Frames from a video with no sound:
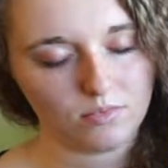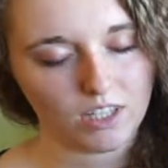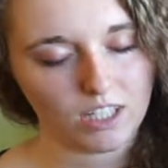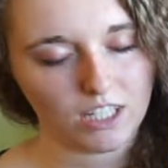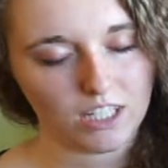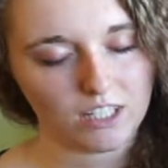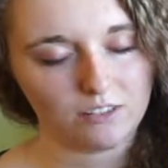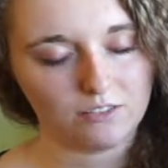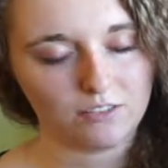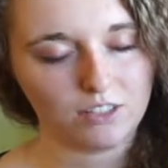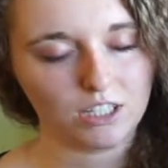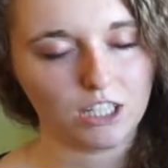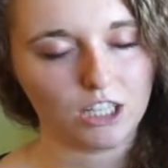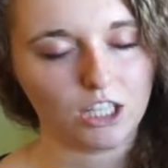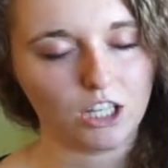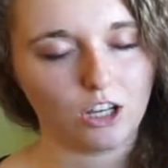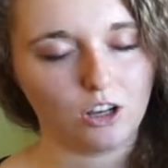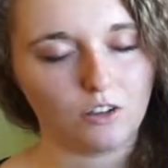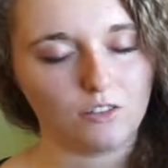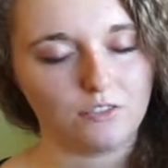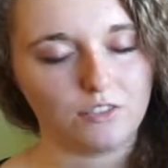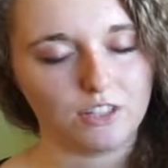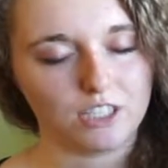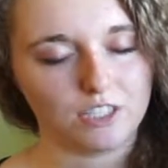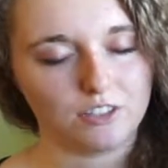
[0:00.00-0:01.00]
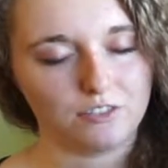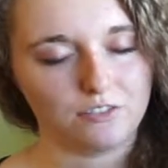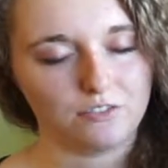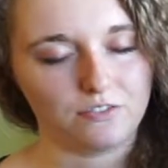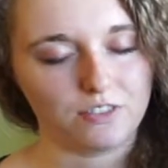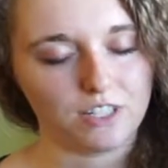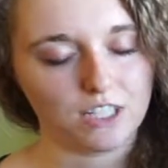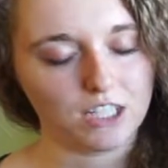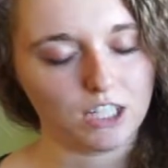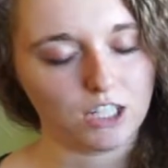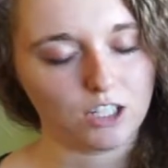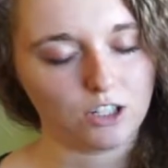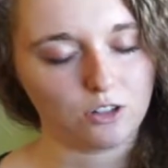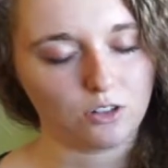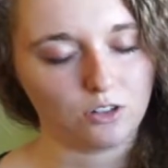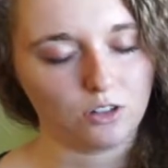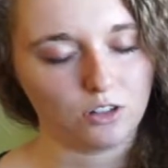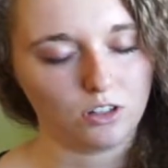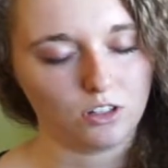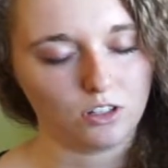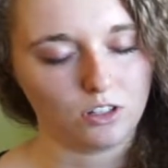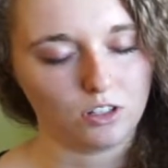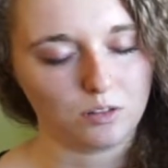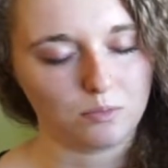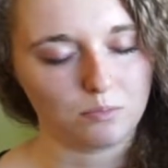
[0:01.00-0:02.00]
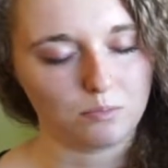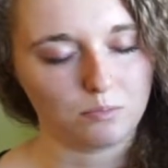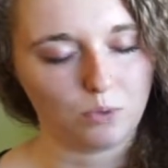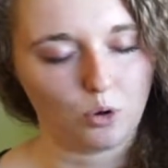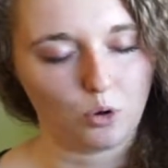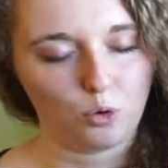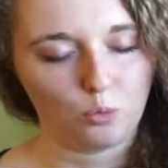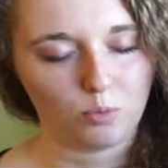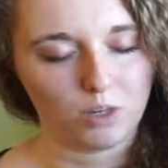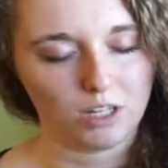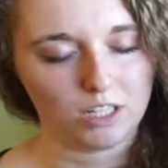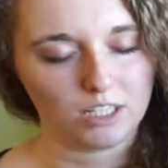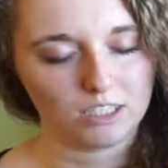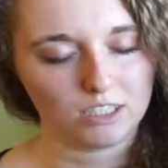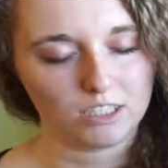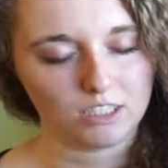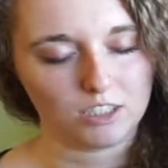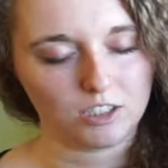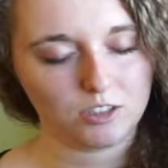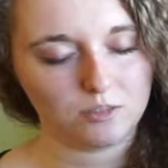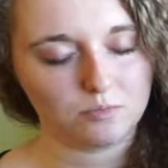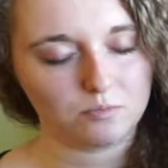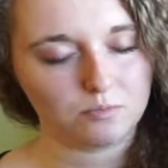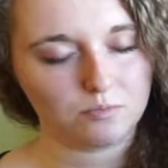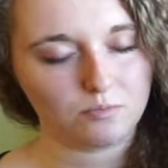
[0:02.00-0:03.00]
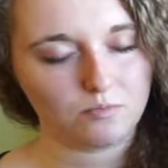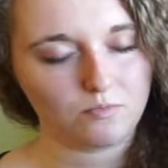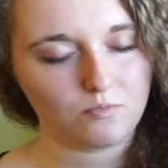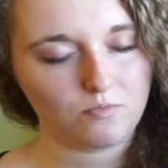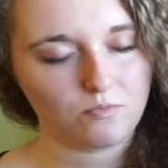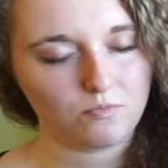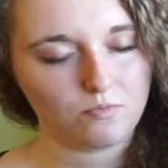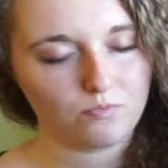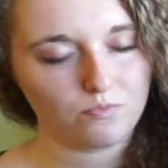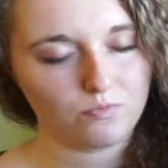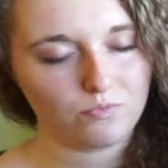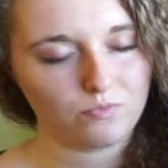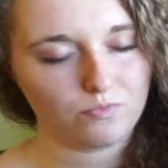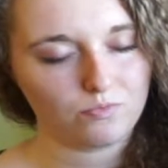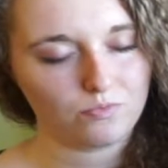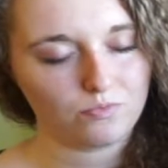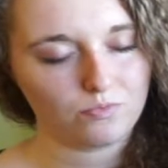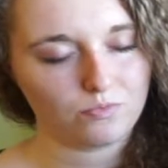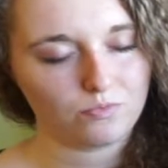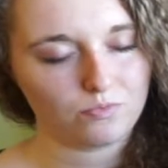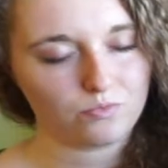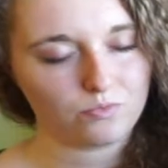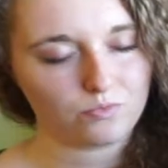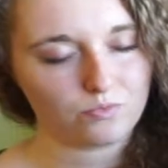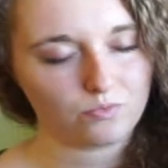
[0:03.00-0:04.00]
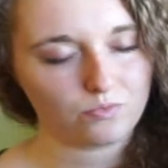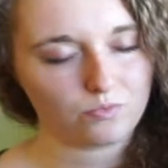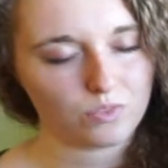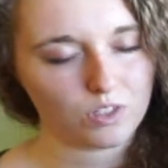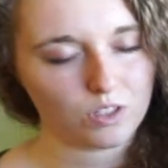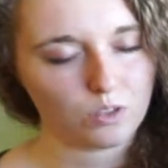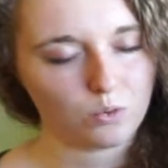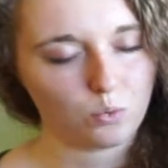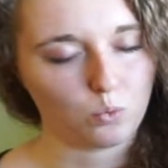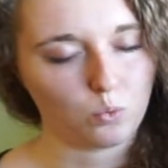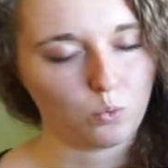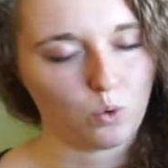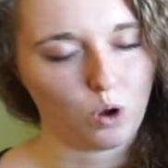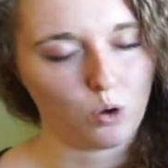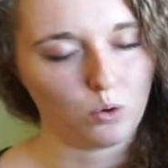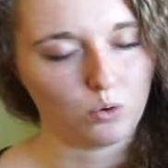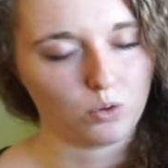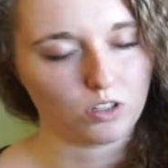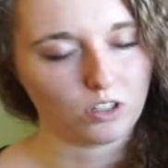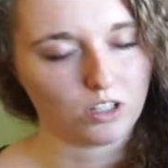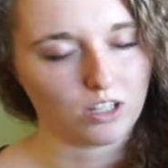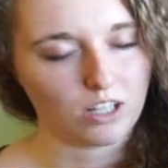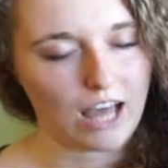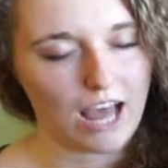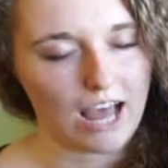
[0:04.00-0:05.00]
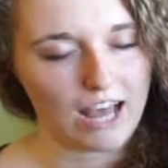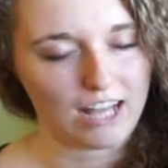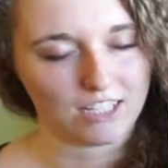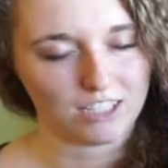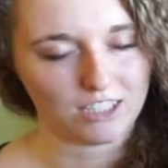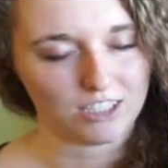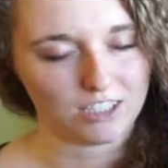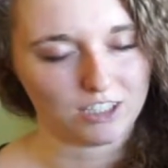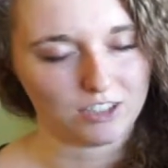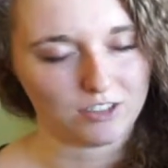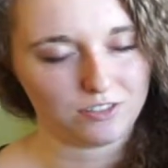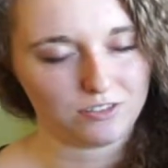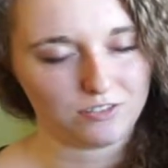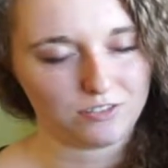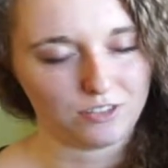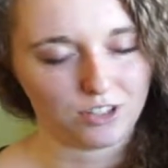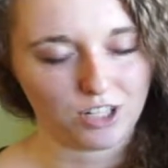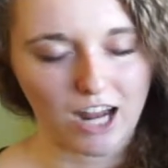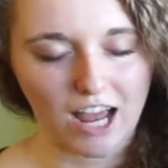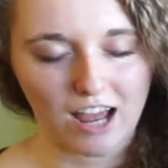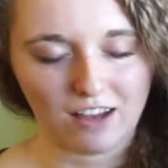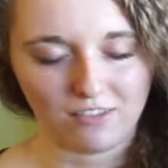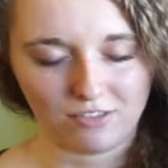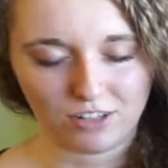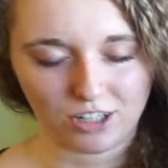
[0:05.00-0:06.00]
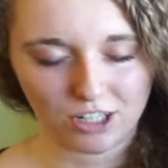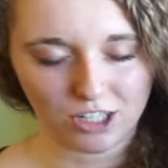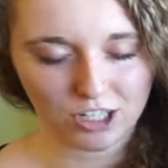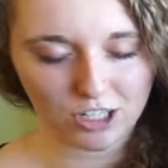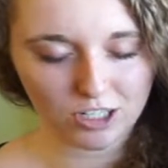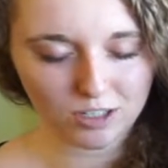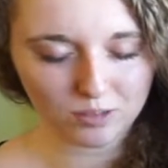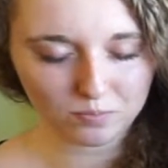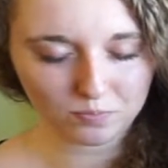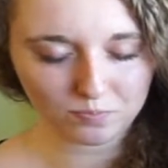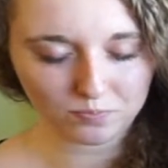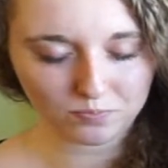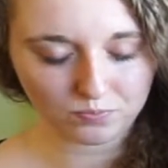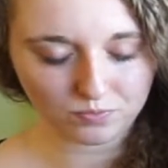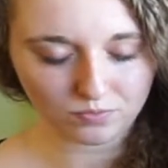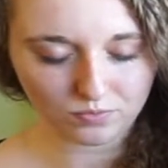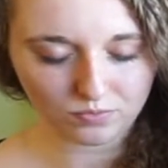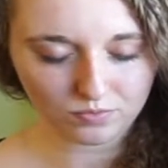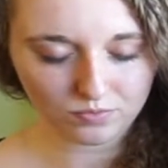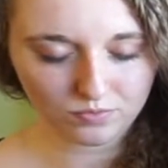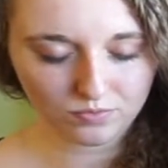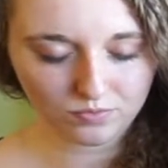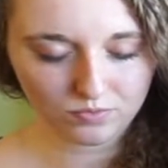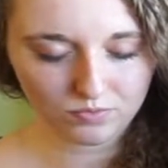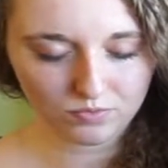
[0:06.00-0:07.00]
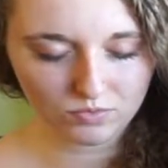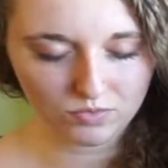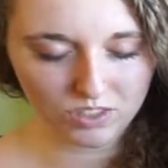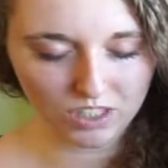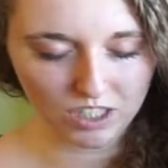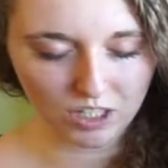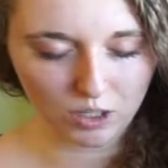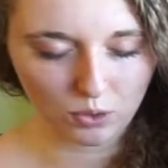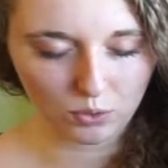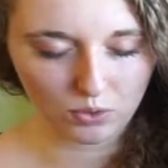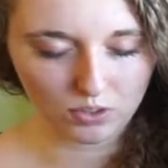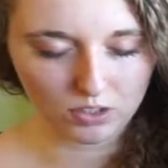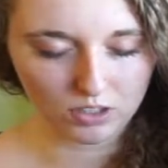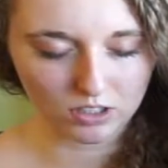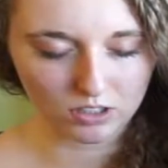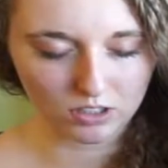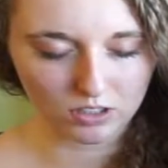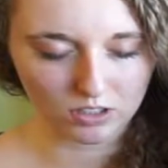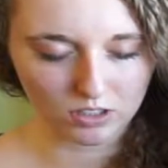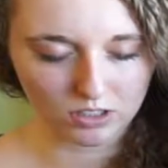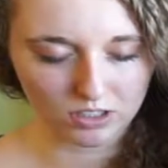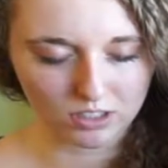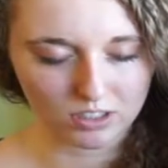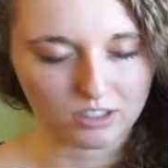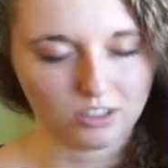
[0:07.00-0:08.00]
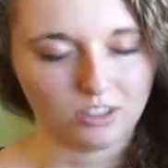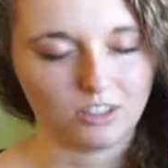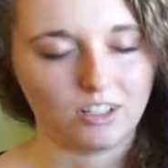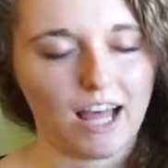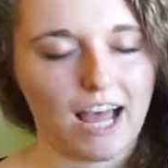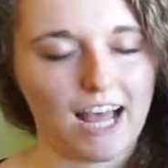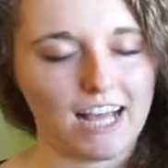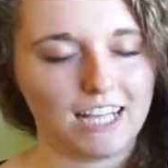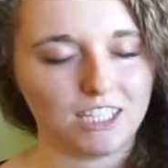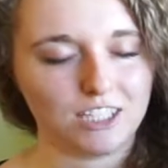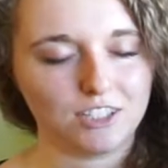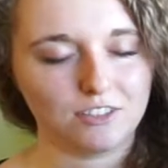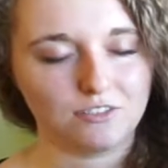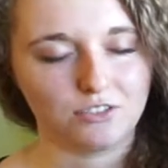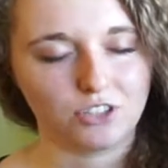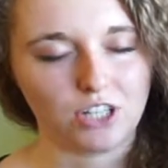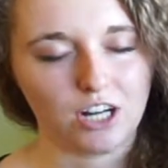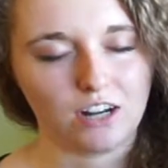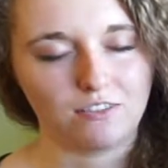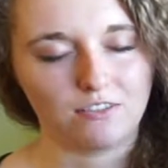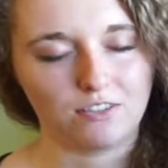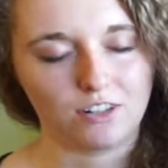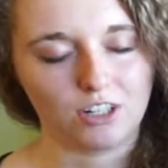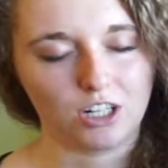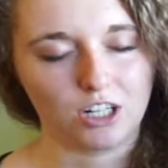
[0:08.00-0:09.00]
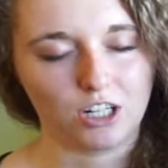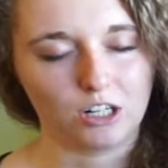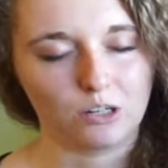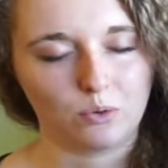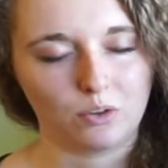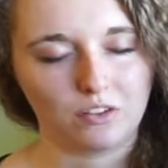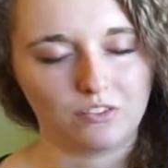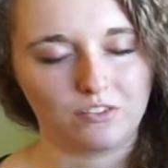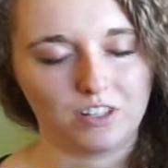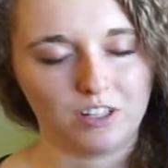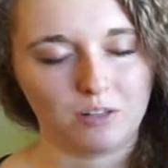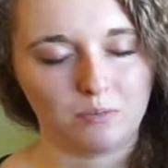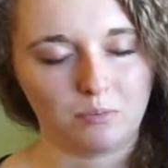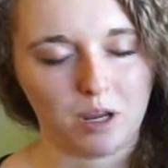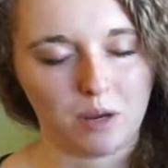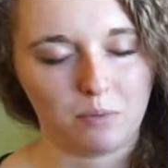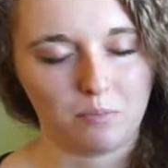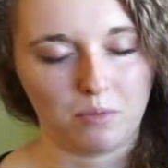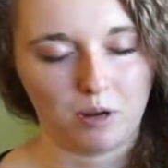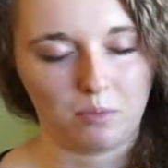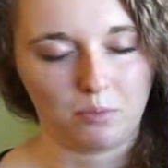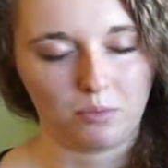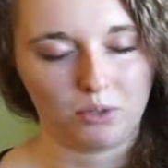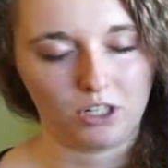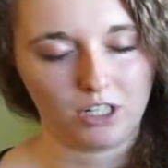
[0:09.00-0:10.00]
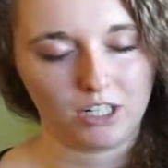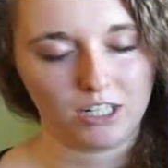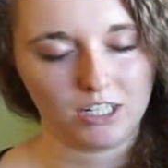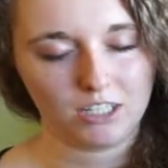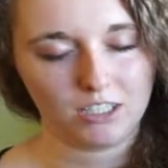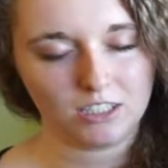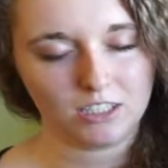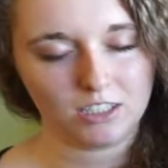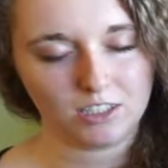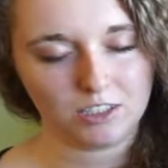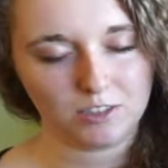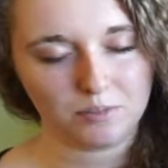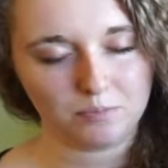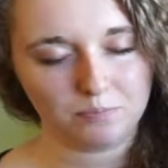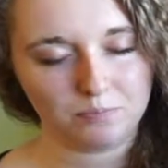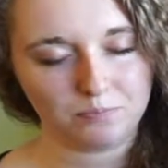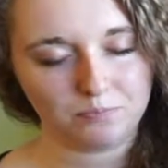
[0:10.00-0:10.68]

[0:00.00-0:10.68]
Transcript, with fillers: even though this physical moment won't last forever, it will last forever within my memories.